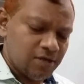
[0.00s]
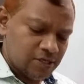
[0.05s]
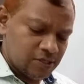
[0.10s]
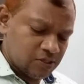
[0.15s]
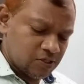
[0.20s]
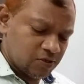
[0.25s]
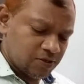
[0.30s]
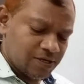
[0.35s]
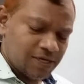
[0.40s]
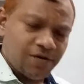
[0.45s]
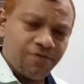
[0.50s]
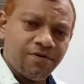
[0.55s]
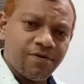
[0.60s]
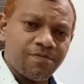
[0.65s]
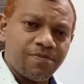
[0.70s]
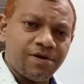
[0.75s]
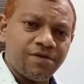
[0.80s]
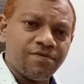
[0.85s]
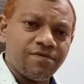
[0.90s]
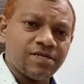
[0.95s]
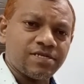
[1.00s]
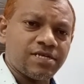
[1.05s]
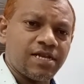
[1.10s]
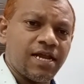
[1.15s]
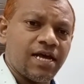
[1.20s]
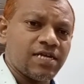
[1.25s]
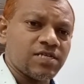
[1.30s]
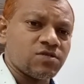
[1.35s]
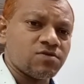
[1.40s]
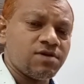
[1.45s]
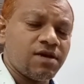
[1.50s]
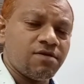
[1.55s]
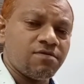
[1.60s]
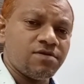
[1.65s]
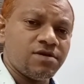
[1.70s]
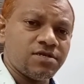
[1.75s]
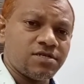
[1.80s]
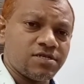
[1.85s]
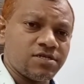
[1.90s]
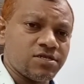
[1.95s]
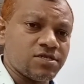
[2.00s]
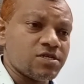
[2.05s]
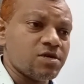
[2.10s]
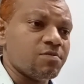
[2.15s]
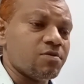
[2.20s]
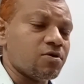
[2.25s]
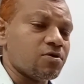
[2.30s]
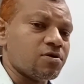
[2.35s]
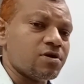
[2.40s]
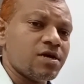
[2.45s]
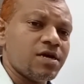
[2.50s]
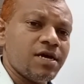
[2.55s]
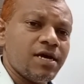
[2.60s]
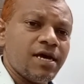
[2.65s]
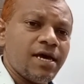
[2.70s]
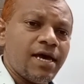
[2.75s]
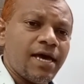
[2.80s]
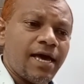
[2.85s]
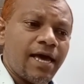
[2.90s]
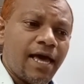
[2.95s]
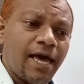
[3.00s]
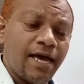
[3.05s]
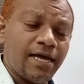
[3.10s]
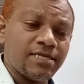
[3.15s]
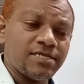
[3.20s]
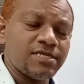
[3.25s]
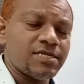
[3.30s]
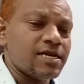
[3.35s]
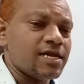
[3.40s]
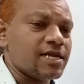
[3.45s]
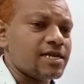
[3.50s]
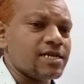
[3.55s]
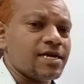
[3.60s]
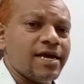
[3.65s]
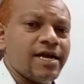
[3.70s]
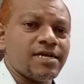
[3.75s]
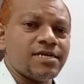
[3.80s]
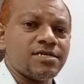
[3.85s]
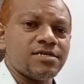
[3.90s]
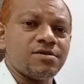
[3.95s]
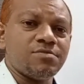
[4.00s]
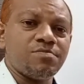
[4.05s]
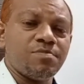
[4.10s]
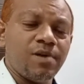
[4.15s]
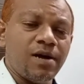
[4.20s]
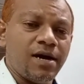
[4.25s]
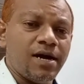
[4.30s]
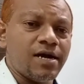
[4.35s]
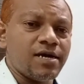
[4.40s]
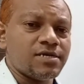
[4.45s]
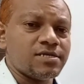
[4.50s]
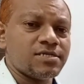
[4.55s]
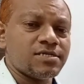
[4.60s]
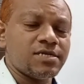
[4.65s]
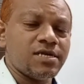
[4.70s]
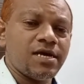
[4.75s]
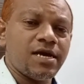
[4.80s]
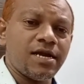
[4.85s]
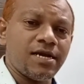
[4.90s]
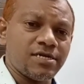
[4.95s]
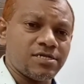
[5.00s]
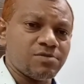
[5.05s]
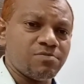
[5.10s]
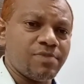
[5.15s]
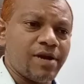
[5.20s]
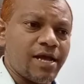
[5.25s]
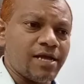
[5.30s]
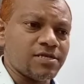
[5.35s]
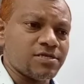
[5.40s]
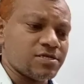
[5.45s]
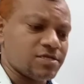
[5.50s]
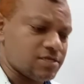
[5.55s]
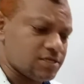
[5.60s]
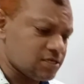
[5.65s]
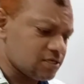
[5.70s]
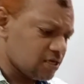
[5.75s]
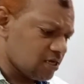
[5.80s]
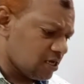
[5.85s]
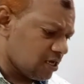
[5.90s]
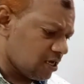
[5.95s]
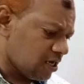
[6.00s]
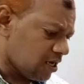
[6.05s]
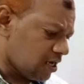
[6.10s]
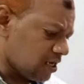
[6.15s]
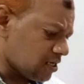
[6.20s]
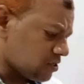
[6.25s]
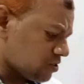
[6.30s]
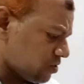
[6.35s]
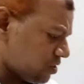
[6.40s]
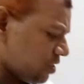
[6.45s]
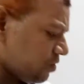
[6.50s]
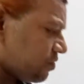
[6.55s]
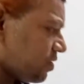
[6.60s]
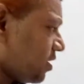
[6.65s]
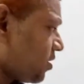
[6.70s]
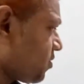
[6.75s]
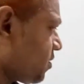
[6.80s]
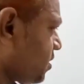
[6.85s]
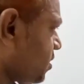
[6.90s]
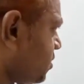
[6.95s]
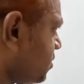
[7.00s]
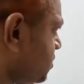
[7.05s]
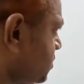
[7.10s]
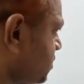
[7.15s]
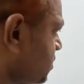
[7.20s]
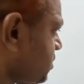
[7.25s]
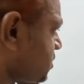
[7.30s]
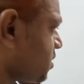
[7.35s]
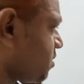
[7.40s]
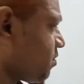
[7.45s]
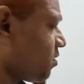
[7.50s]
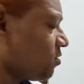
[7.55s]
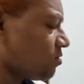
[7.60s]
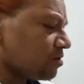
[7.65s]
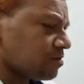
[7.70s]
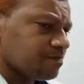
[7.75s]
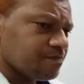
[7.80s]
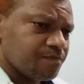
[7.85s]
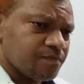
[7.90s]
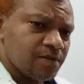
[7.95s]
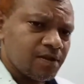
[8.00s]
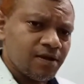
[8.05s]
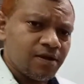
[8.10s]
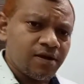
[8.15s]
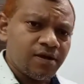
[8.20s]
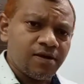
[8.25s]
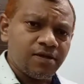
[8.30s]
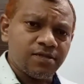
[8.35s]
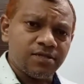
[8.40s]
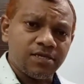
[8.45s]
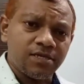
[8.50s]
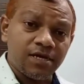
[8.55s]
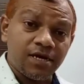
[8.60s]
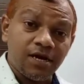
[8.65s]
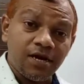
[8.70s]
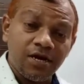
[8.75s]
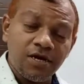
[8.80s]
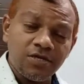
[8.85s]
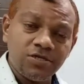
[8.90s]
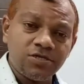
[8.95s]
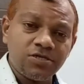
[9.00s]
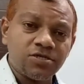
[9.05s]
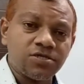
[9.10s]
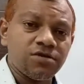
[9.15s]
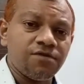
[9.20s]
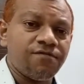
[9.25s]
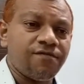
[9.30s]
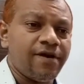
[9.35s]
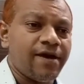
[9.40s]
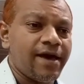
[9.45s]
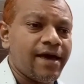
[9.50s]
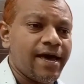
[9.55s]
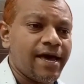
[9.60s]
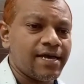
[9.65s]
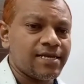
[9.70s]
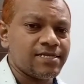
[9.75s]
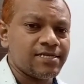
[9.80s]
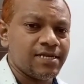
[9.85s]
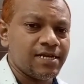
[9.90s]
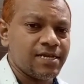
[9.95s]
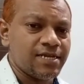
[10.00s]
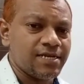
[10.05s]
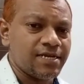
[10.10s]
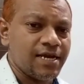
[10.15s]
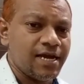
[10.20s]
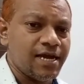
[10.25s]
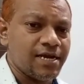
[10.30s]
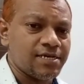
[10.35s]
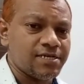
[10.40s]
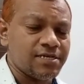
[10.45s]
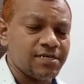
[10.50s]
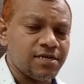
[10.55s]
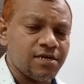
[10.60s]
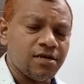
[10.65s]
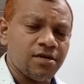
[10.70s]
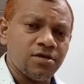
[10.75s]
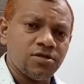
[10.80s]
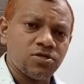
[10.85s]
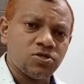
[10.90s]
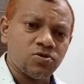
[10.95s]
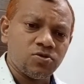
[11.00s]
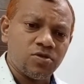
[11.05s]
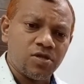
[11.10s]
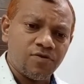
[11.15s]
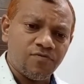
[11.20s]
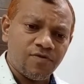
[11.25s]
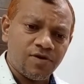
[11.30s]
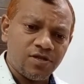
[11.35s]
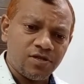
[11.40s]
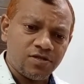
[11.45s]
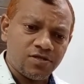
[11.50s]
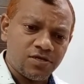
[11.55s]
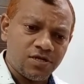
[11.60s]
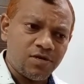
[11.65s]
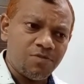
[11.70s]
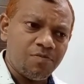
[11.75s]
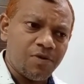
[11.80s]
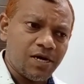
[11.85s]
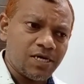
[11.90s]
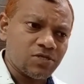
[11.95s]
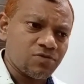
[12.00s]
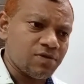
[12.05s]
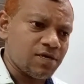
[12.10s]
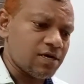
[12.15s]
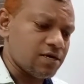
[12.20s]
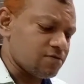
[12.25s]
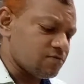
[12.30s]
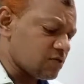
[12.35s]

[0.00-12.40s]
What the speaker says: So in our previous class we have discussed about axillary artery parts and its branches. And today we are going to discuss about the relations of axillary artery. So what are the three parts which